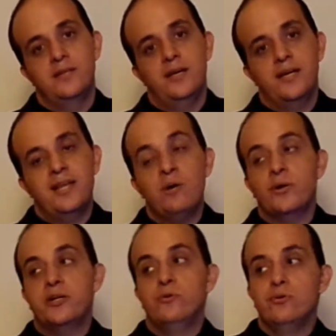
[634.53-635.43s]
And that way
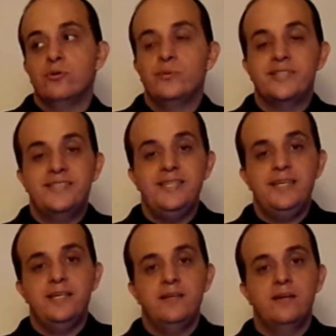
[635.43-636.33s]
Google will
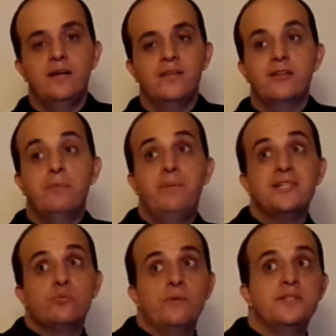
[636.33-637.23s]
see that the best
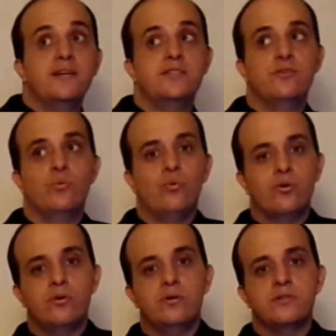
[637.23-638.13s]
websites in the
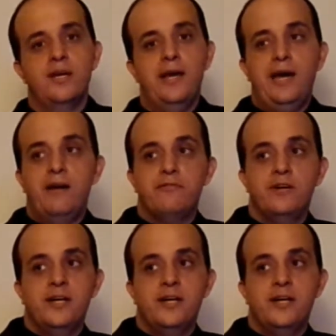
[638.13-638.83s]
world have